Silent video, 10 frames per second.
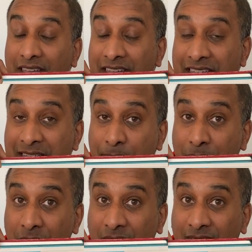
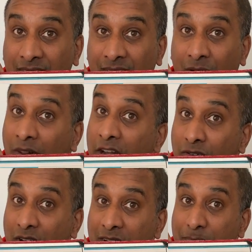e-books or
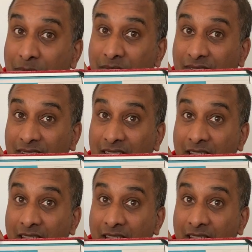electronic books,